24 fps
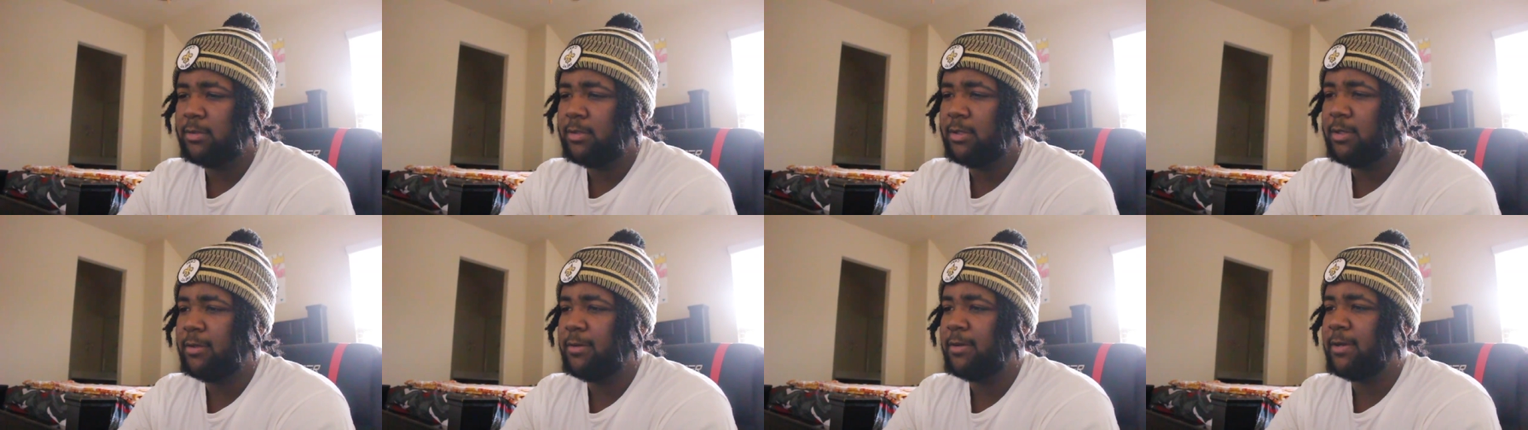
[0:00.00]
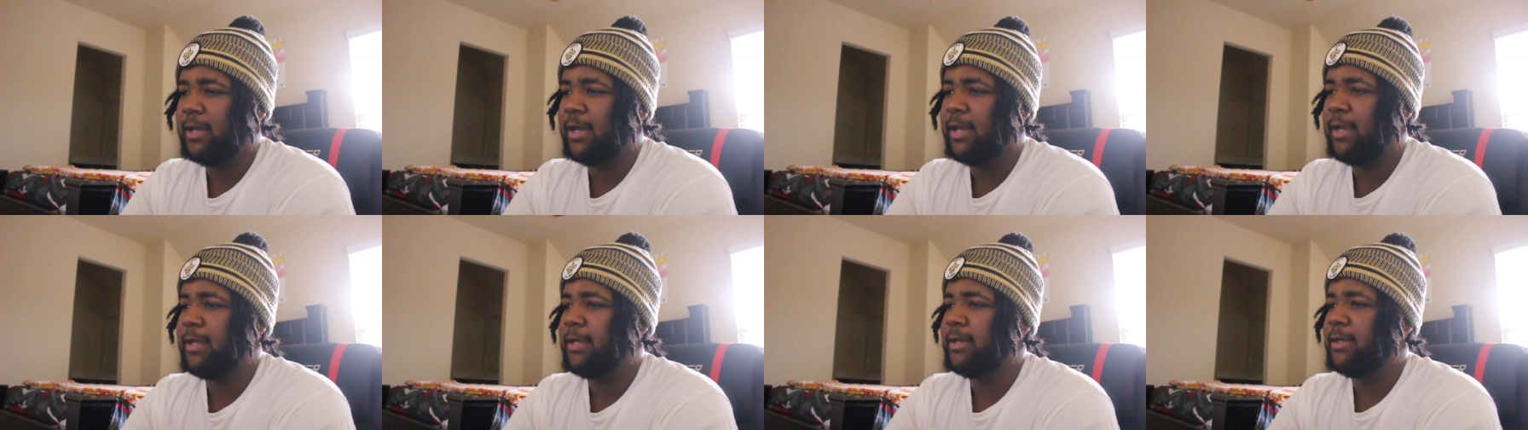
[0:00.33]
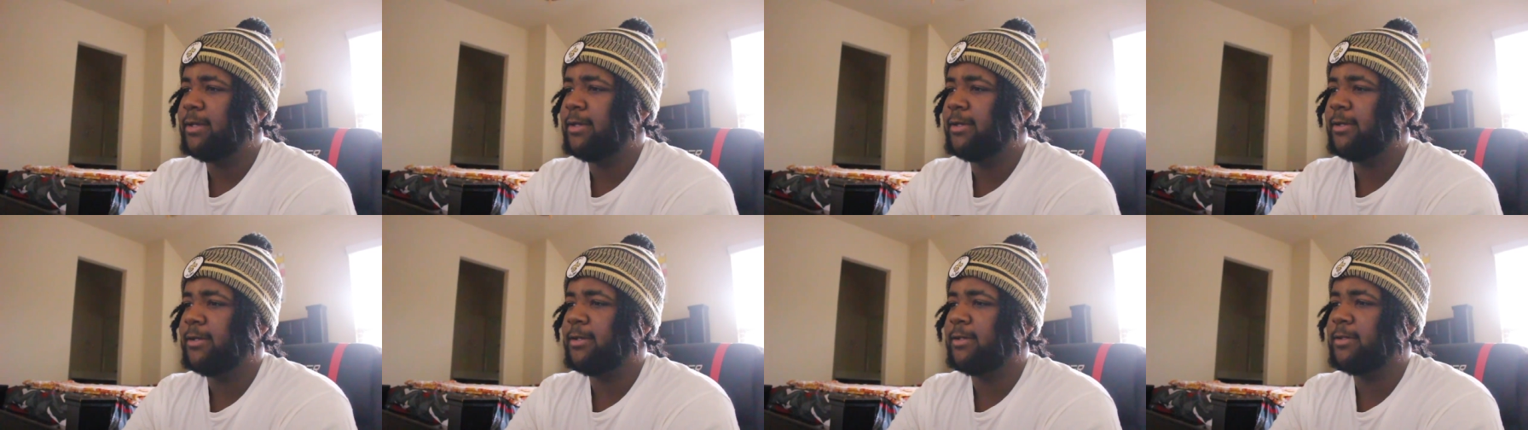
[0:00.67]
Okay,
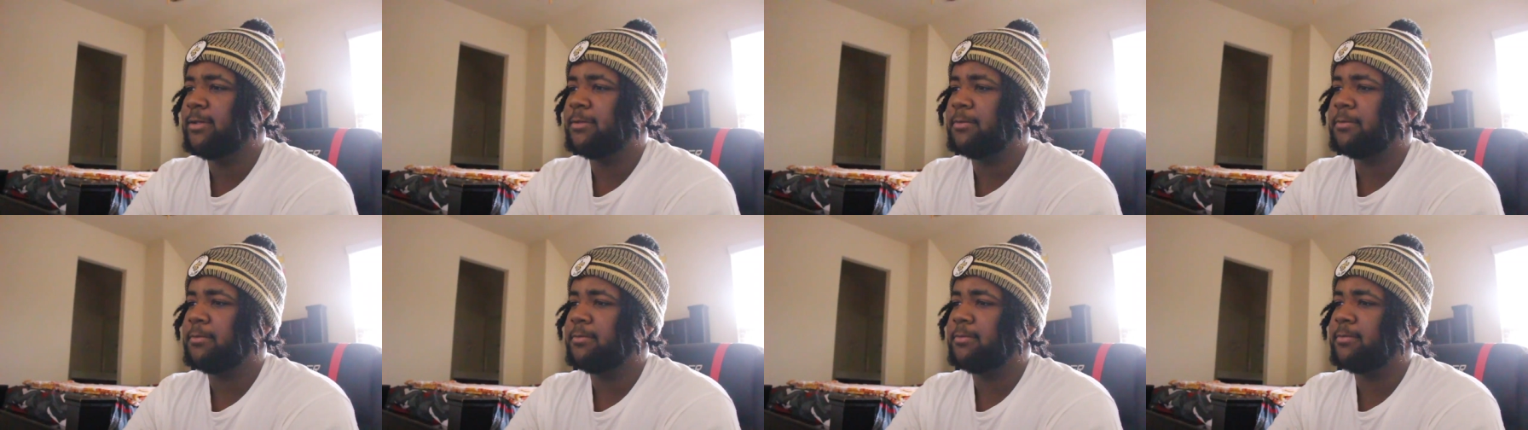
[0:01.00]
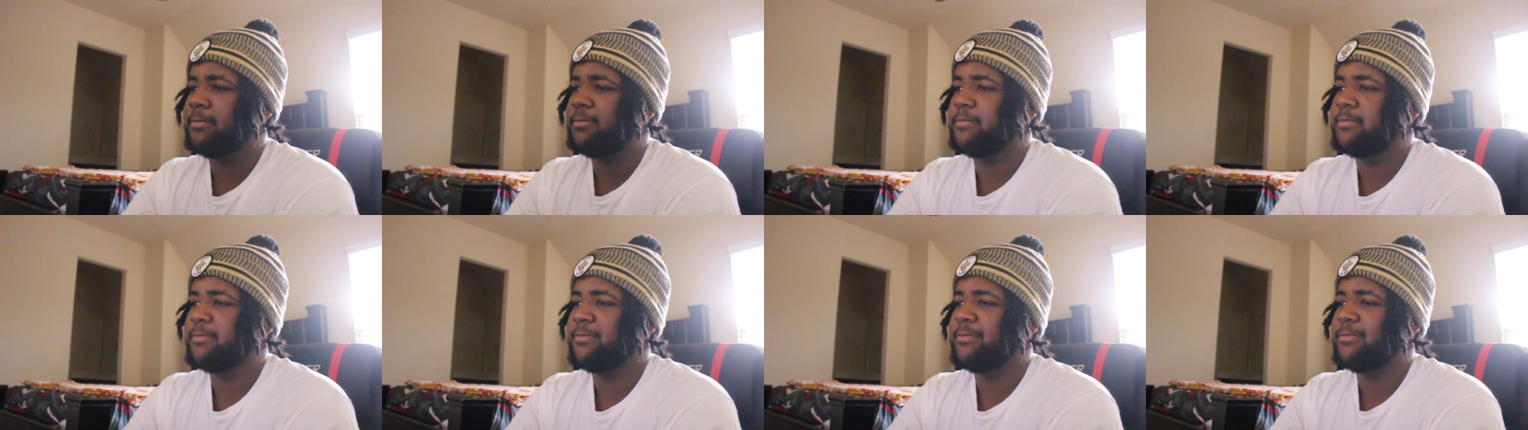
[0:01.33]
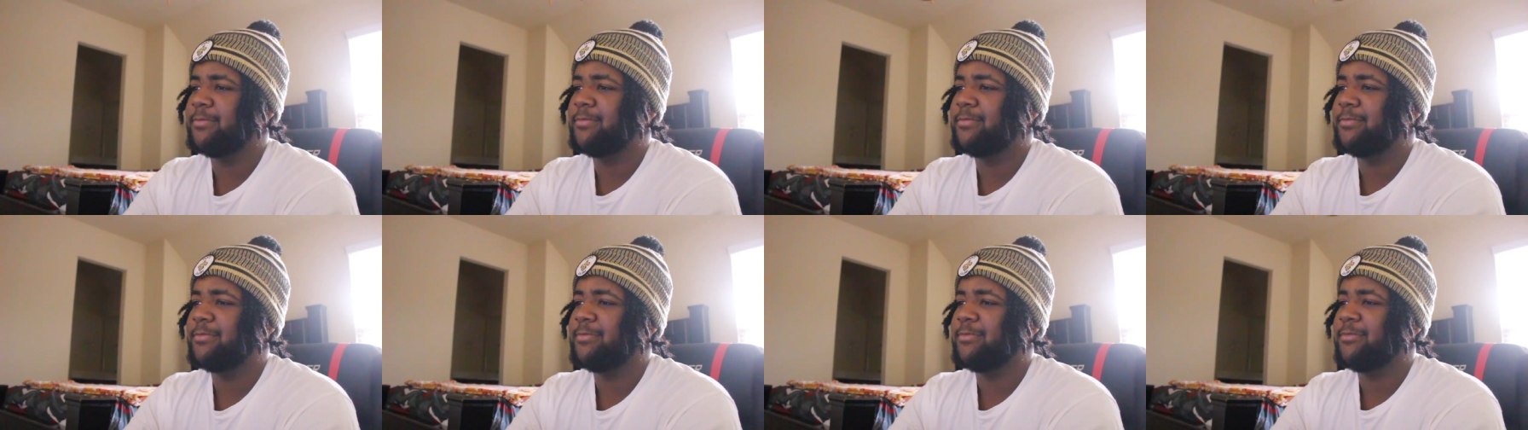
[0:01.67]
um,
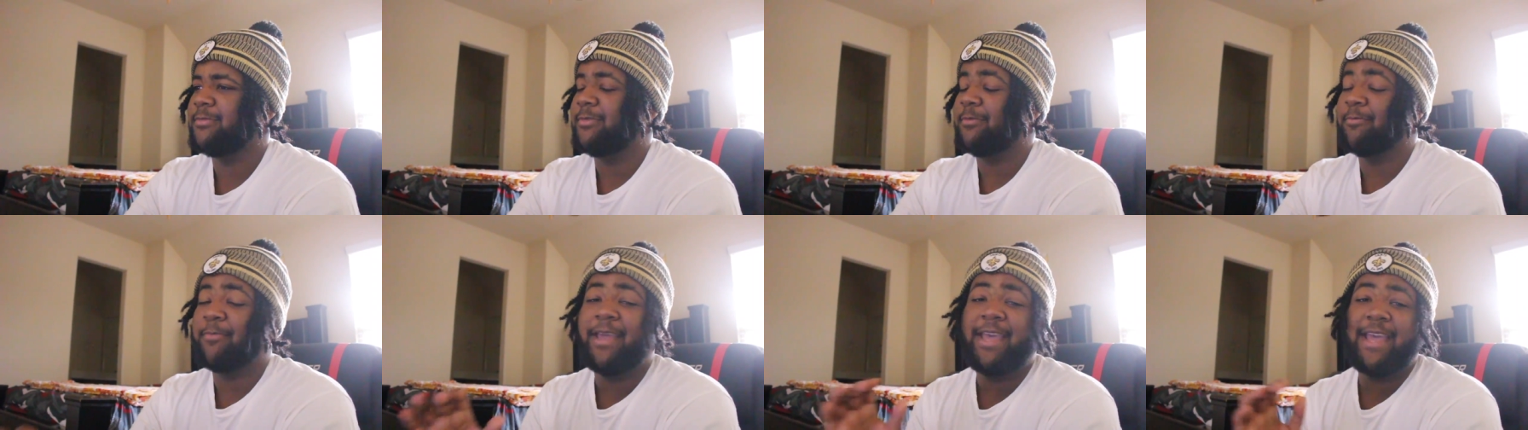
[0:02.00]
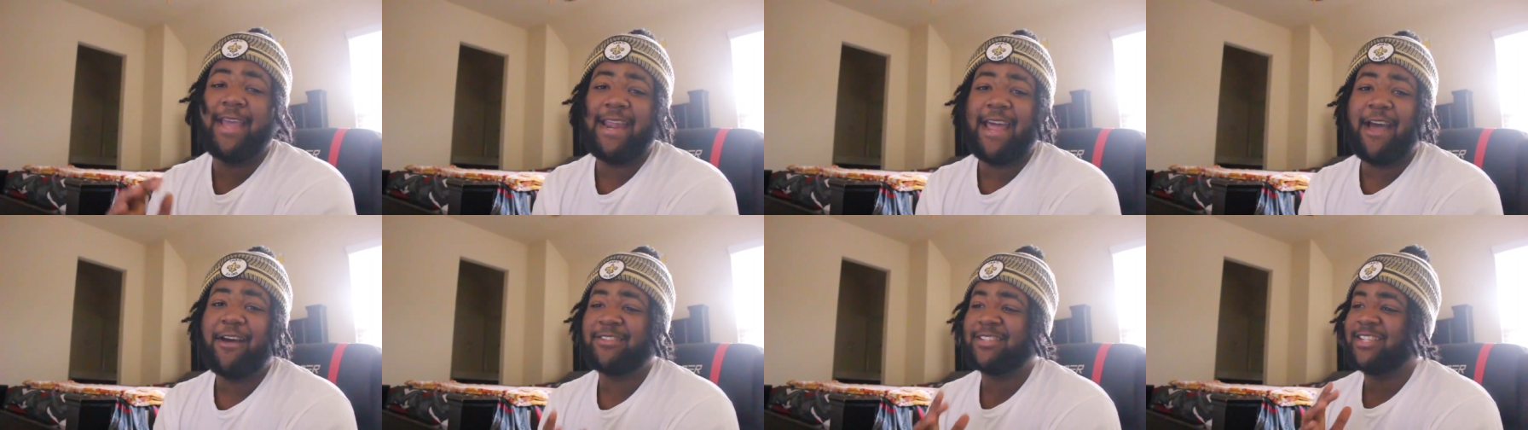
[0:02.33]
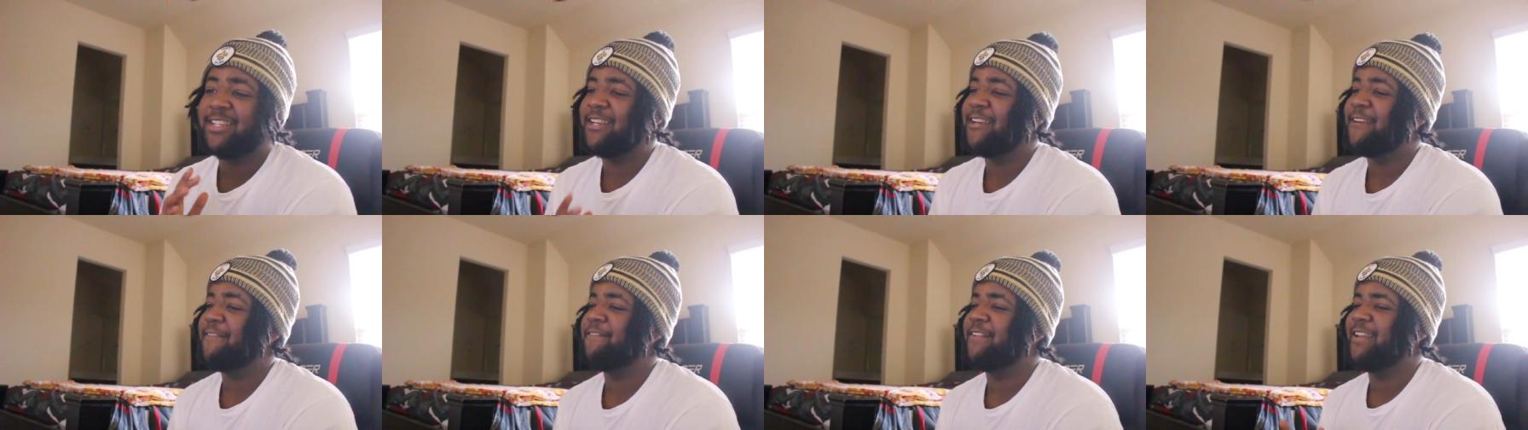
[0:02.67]
man, that was a
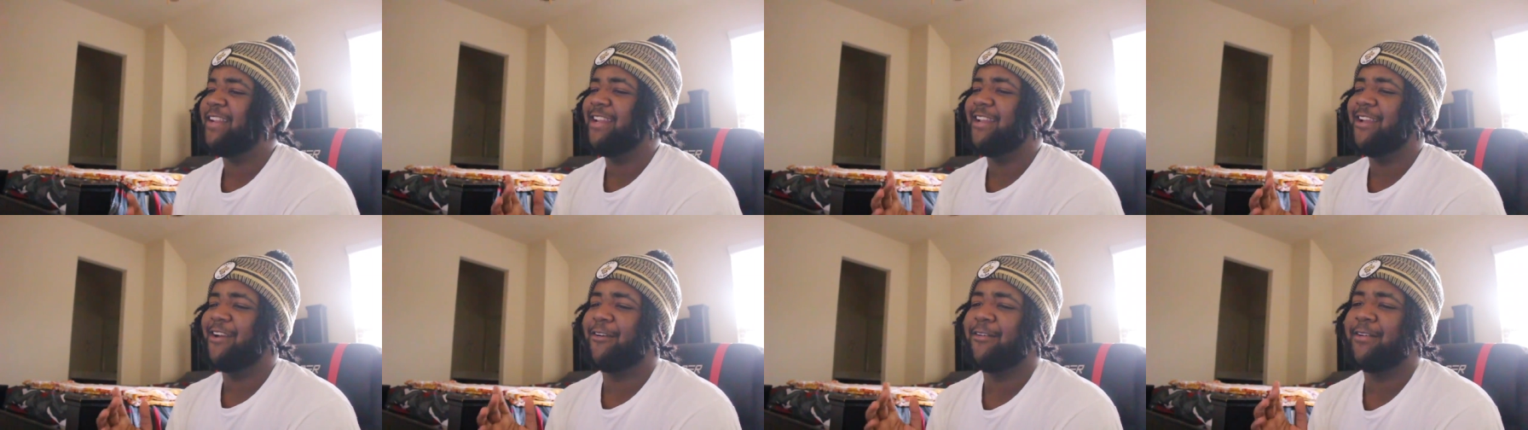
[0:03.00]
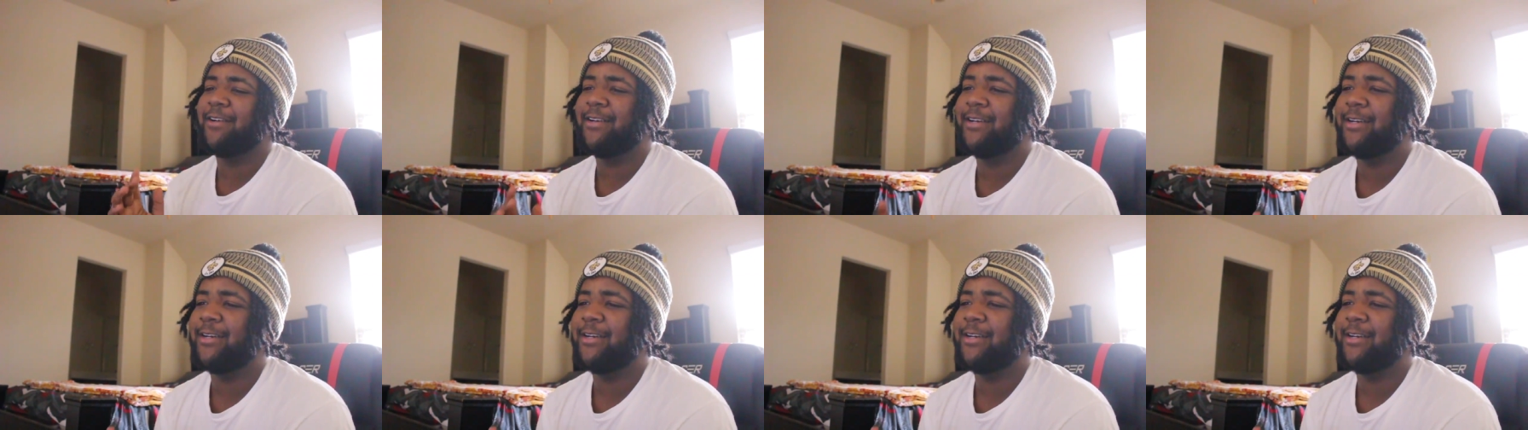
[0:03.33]
good video.